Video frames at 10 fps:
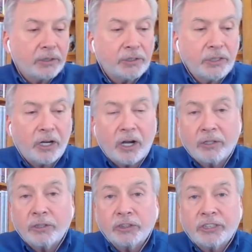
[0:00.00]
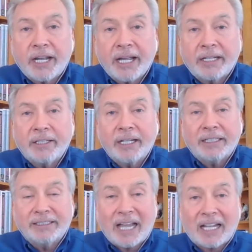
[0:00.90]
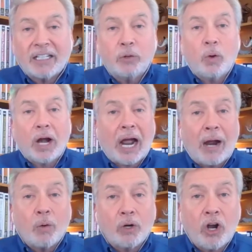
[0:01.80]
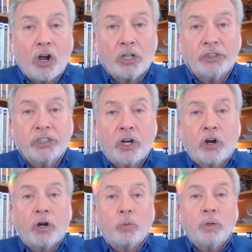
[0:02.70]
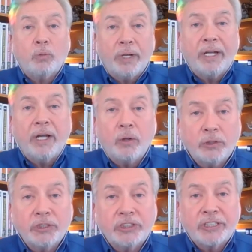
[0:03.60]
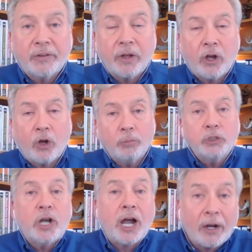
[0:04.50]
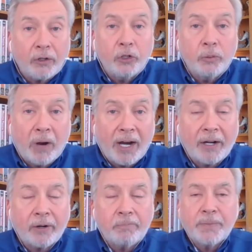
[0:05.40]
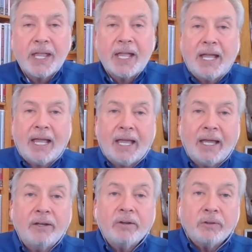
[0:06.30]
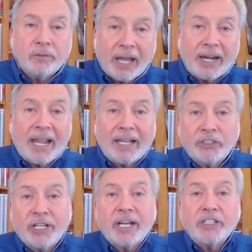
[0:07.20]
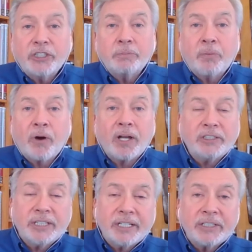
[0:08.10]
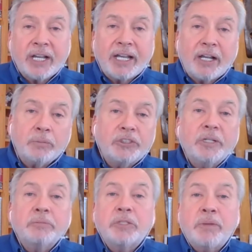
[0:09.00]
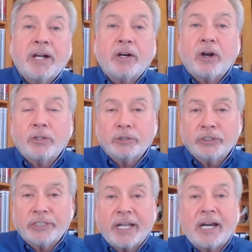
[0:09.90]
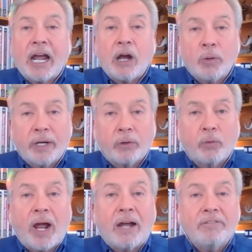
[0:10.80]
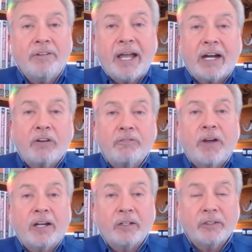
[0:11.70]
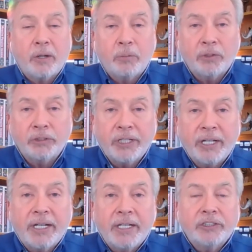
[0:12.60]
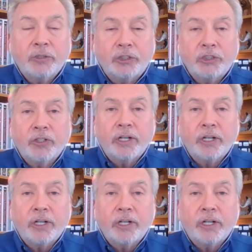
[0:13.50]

to understand exactly what our costs are when we go to sell the home to our new buyer. And that education process helps them to better understand how we arrive at our final numbers. So sure